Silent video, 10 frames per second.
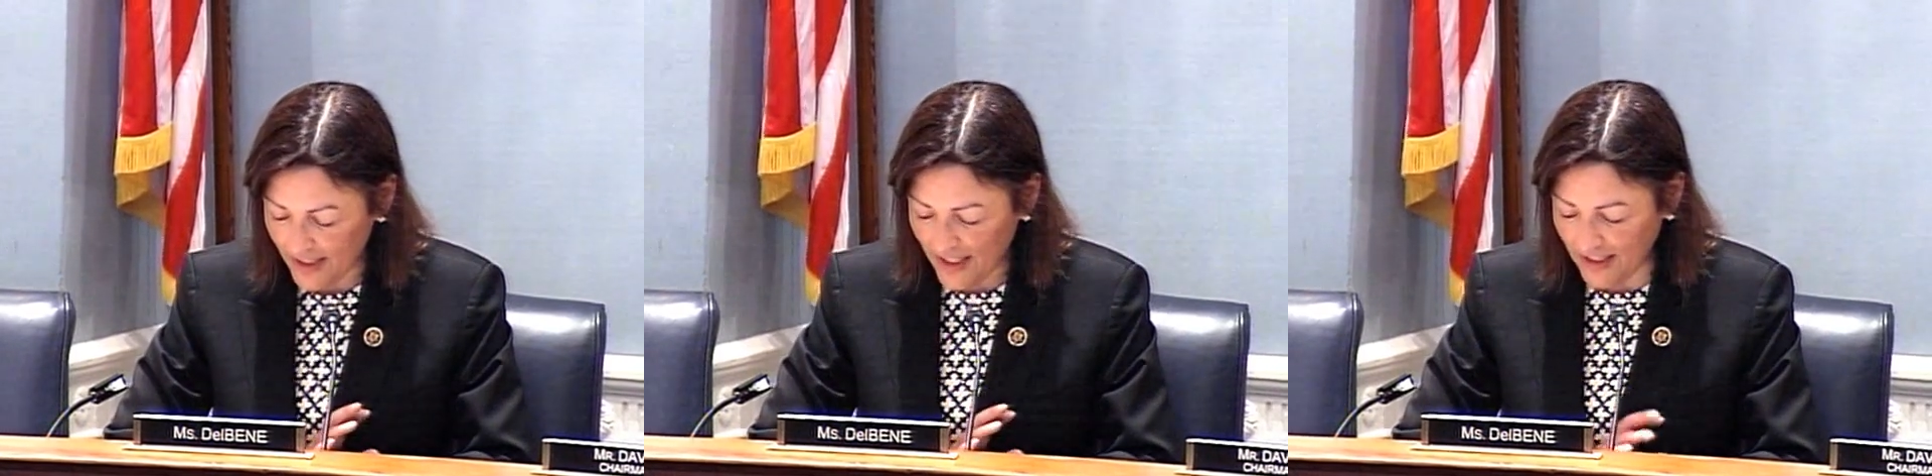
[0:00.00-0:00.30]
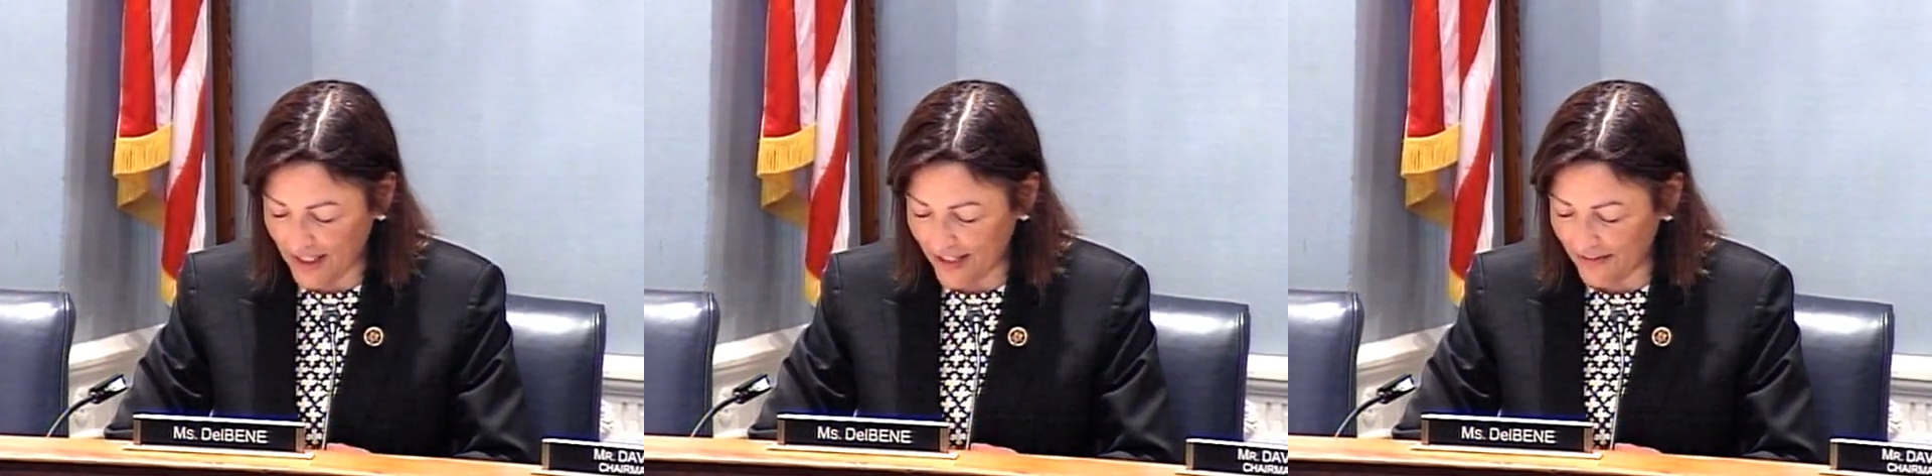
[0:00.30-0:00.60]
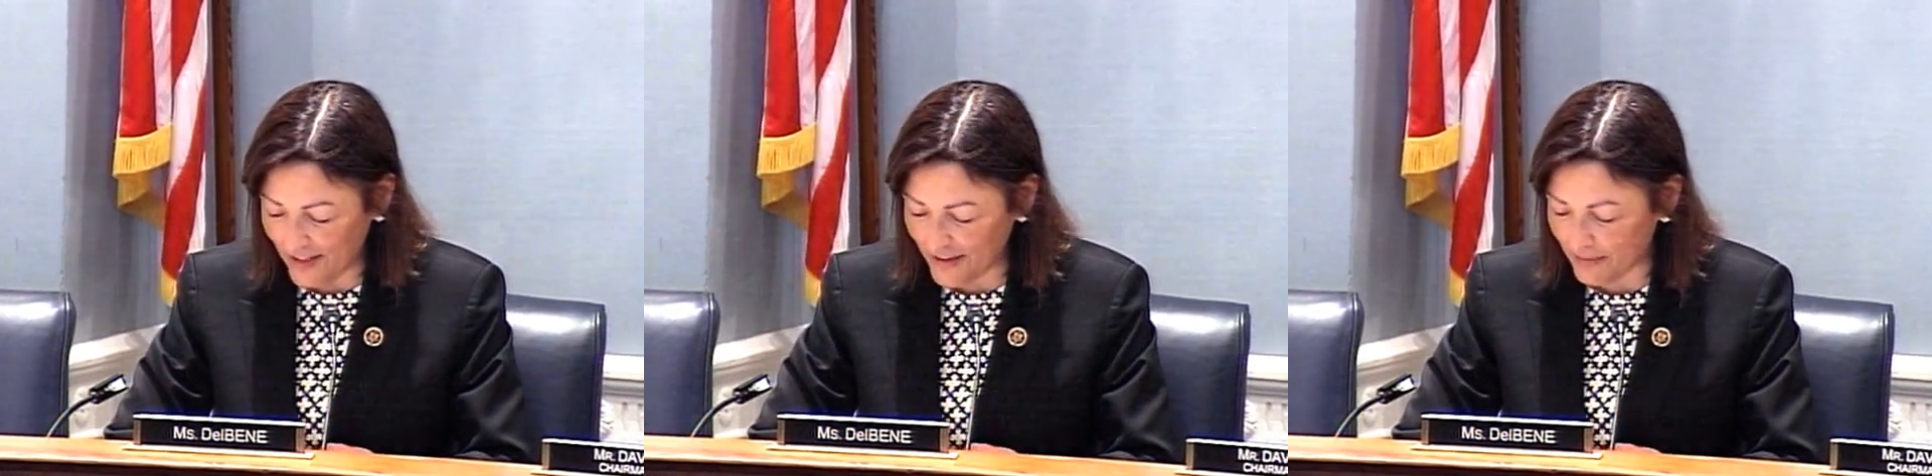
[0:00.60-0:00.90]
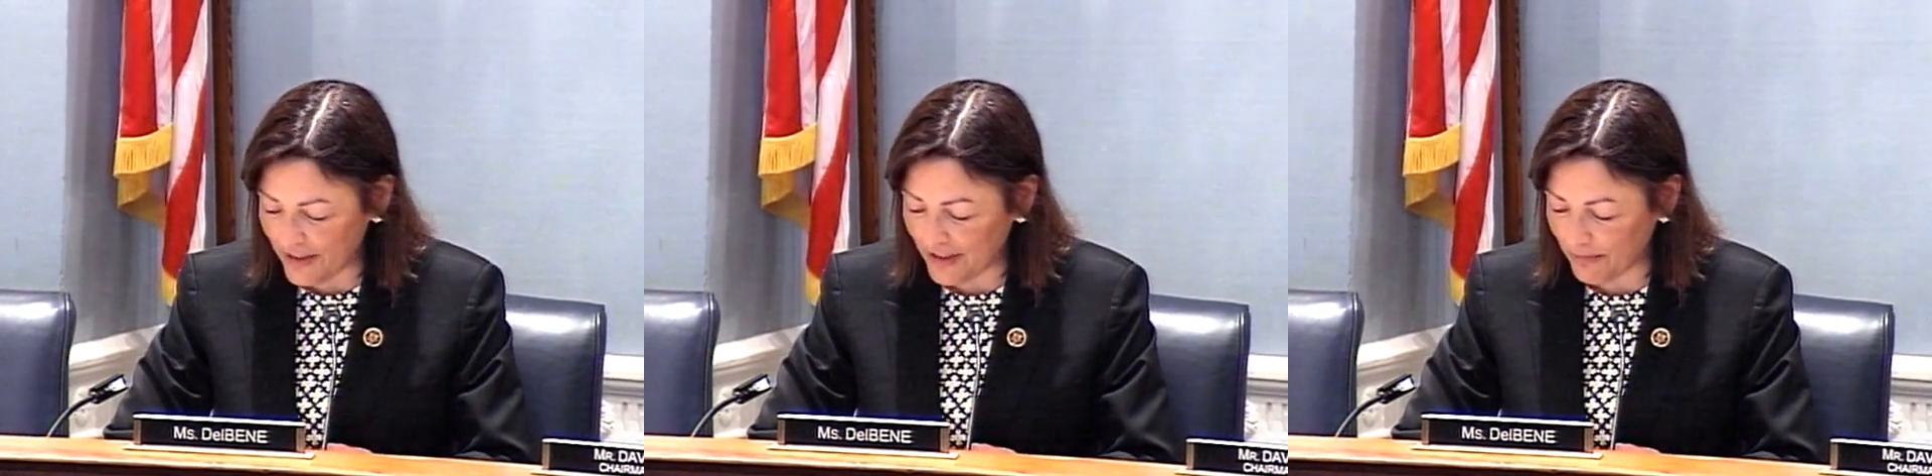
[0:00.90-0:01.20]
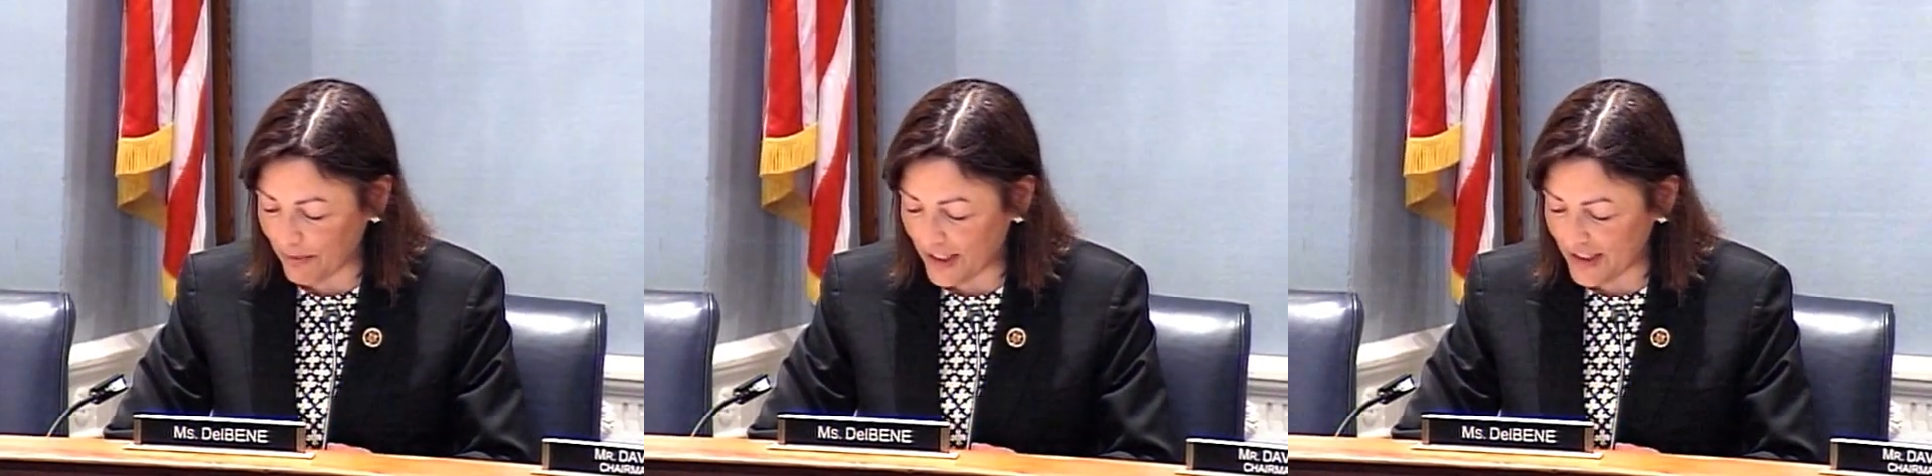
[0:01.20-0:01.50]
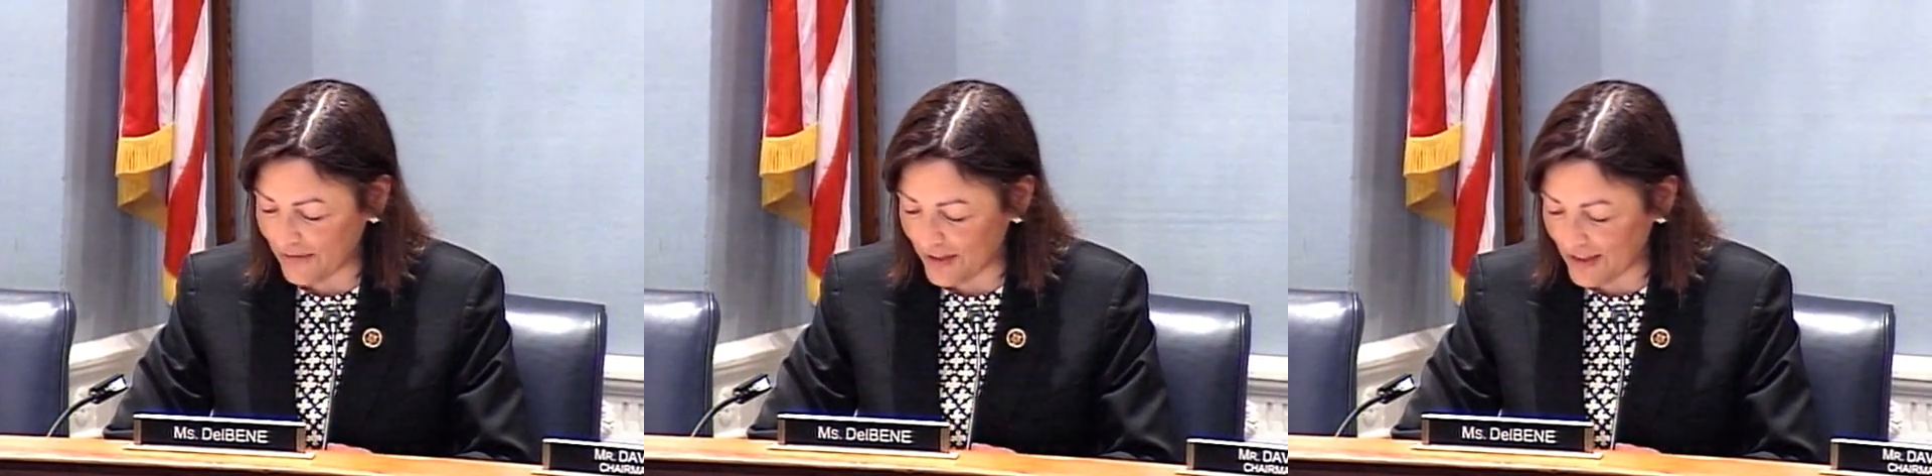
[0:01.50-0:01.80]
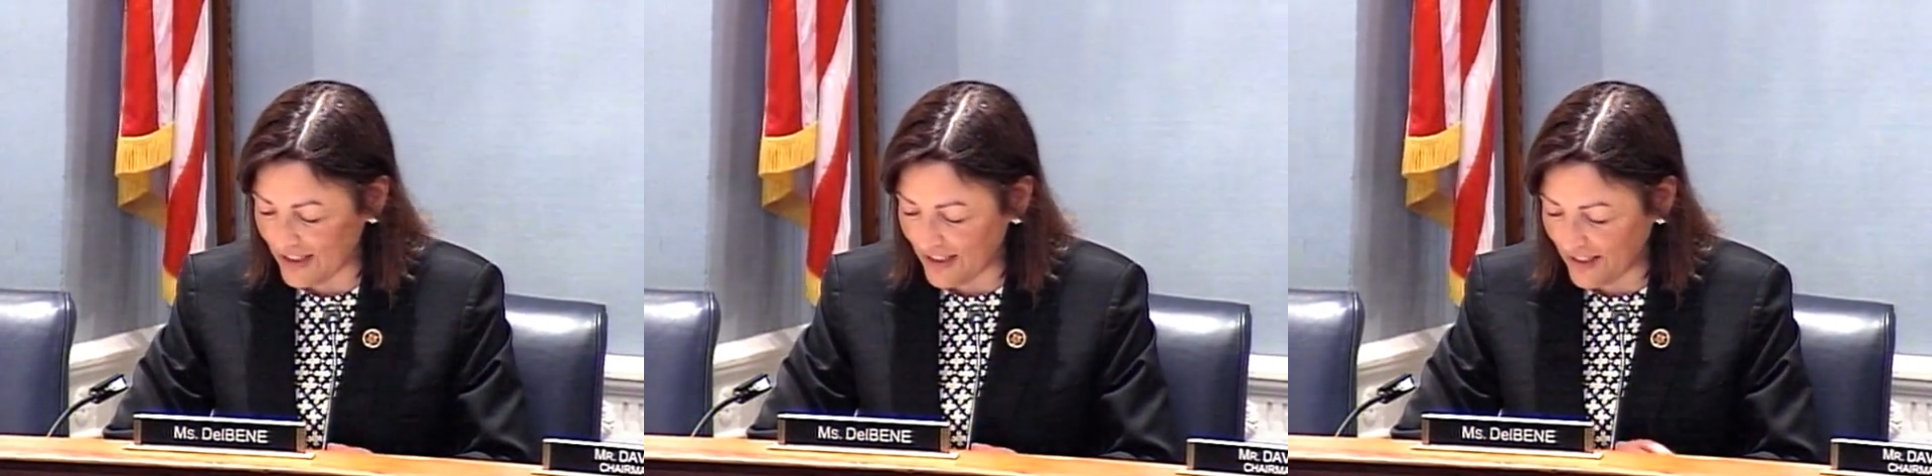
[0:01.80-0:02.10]
in light of all the recent press
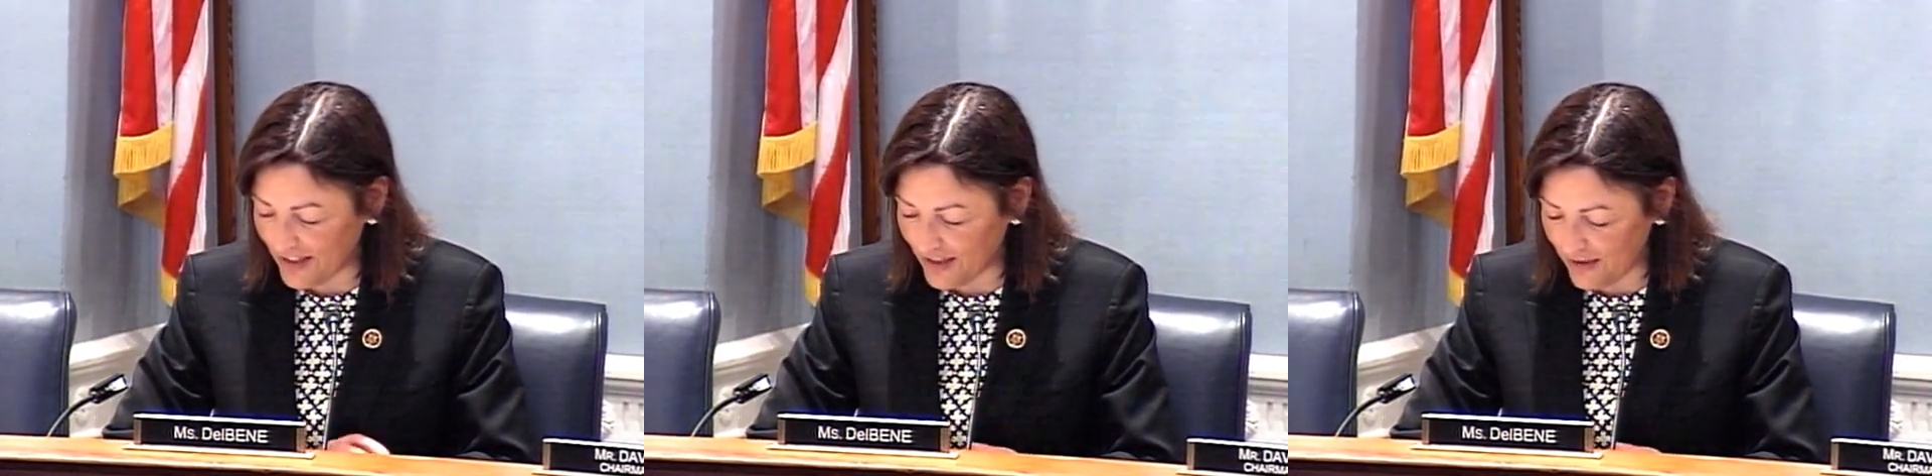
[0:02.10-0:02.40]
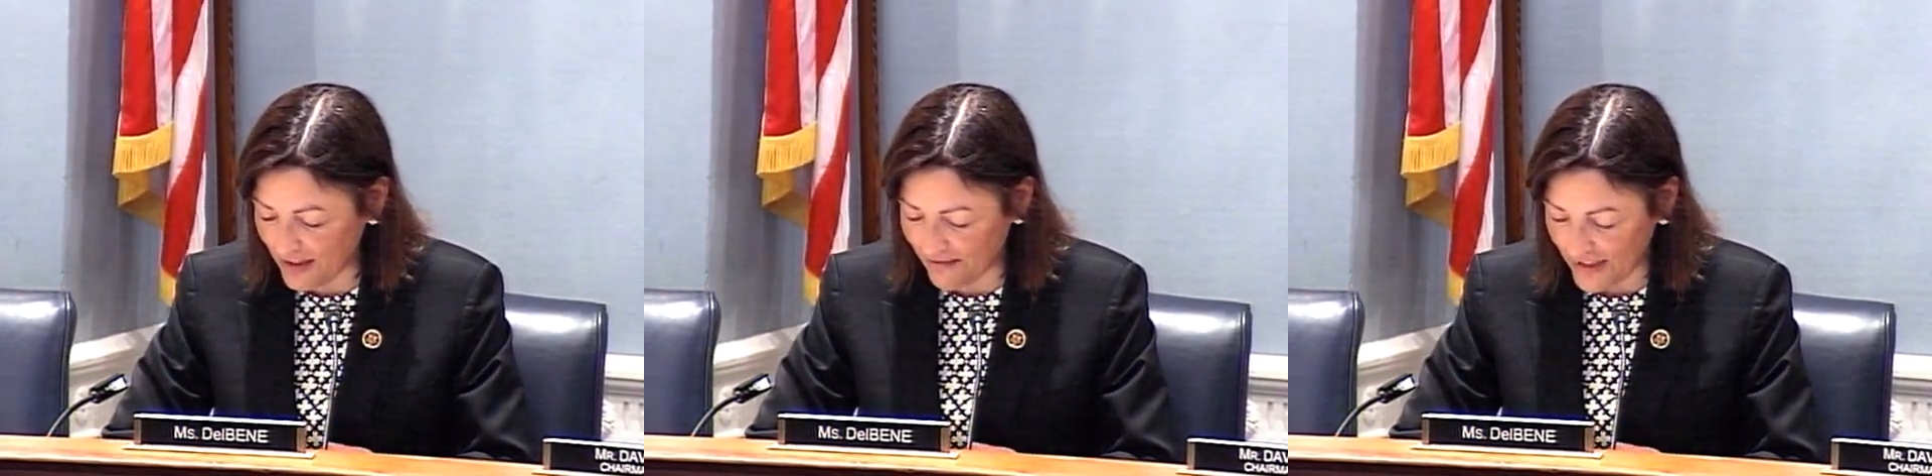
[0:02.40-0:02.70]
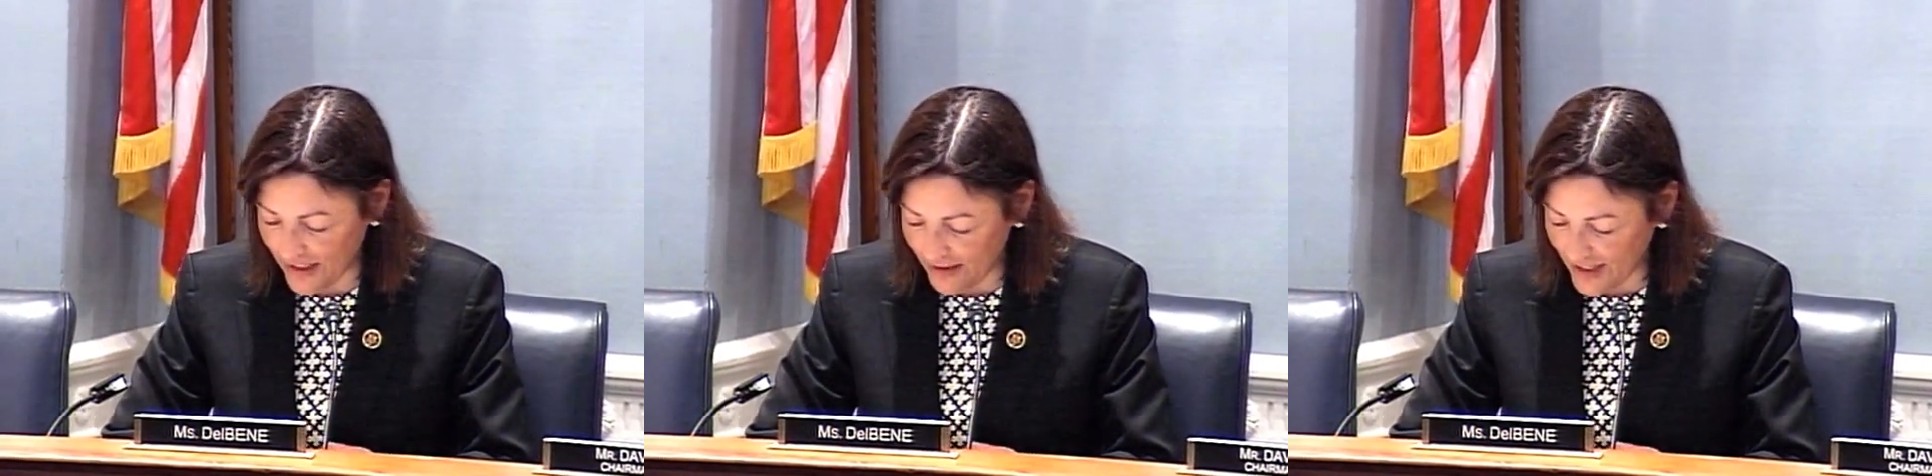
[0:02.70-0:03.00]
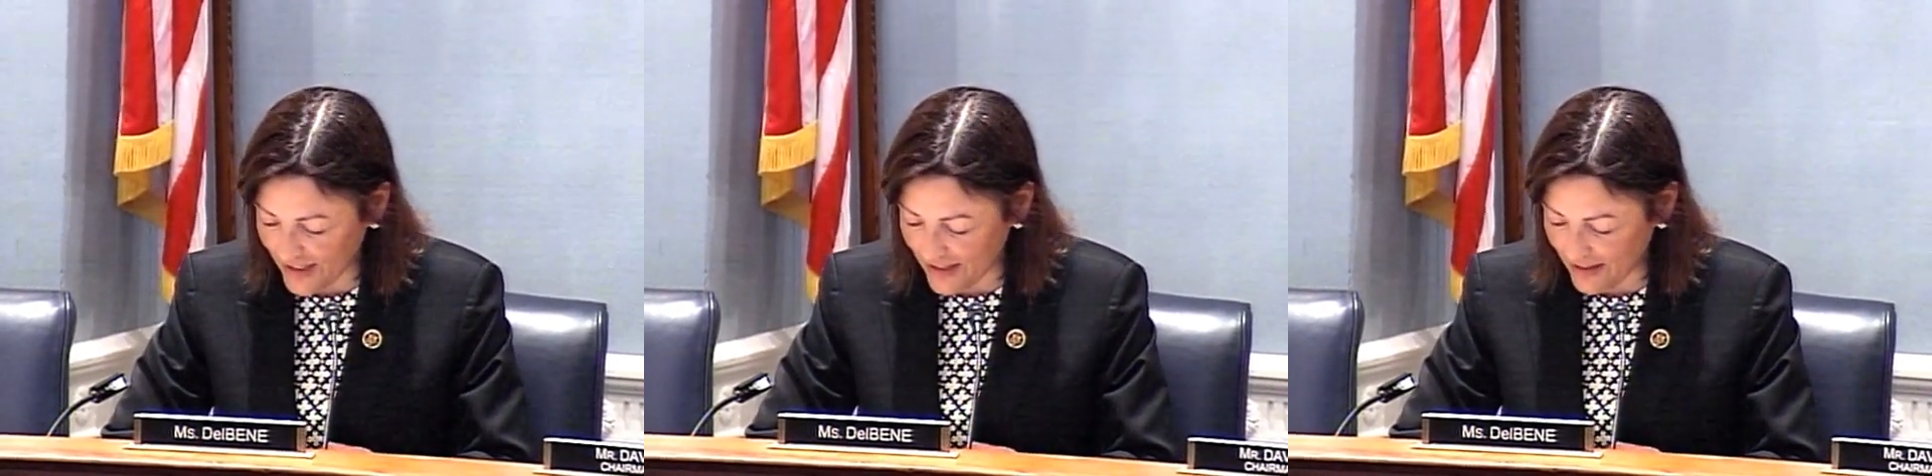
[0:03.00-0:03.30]
focusing on the use of neonics,